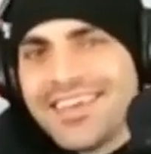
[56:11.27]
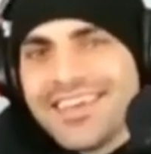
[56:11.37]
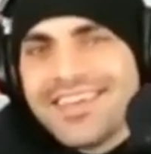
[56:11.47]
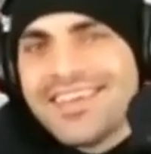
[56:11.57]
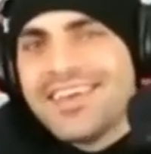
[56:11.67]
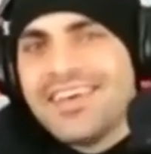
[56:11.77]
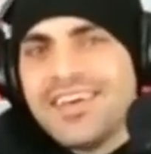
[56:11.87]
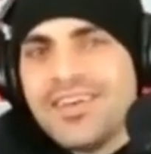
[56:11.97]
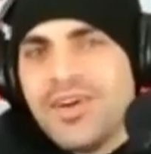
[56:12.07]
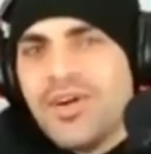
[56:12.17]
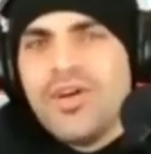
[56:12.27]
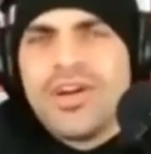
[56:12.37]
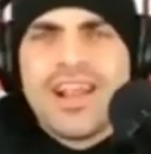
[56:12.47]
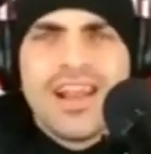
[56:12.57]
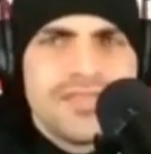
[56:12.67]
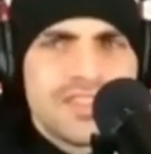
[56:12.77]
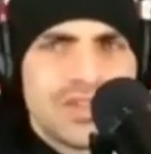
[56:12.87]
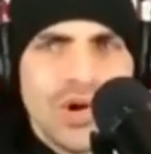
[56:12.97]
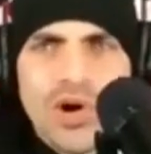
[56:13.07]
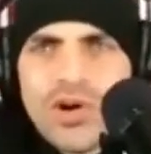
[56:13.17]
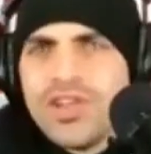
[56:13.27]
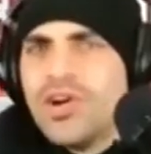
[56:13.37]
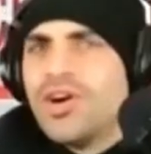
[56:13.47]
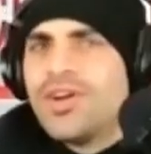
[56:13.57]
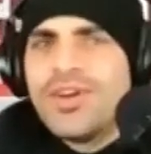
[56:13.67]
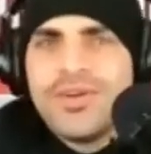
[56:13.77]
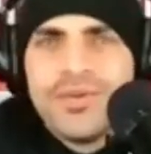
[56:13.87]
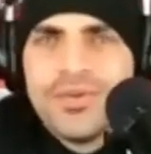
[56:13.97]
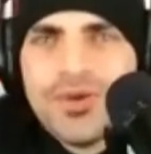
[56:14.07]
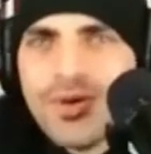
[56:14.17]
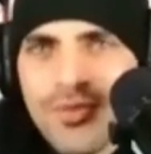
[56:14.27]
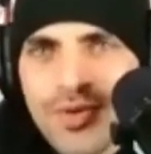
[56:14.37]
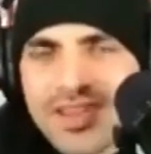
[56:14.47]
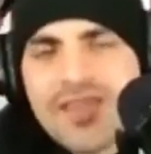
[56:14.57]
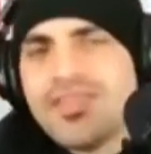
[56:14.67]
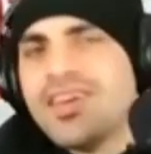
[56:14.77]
or a love story or whatever?